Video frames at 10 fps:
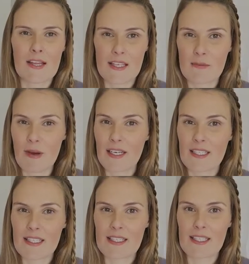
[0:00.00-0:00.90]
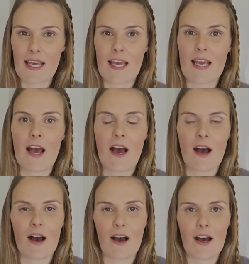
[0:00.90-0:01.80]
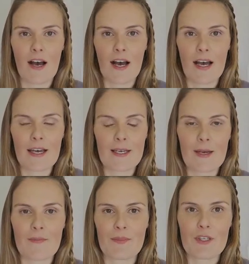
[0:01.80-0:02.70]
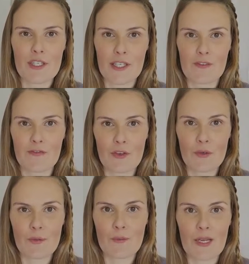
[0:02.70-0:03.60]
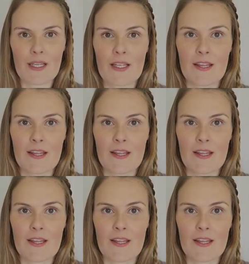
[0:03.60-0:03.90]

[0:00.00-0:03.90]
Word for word: This pregnancy, I usually film